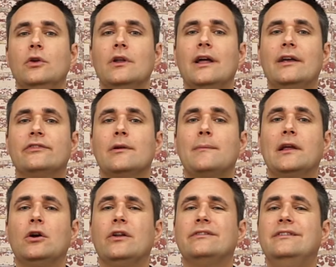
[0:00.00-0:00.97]
utilize something
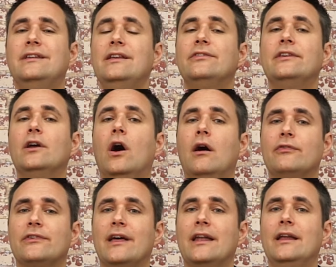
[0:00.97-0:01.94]
called DC
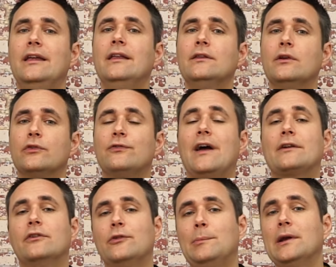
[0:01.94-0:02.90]
offset in those
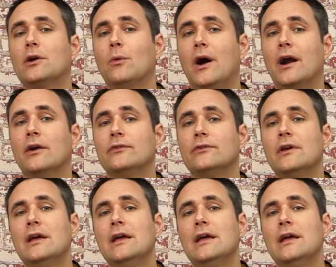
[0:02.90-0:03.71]
factory speaker wires.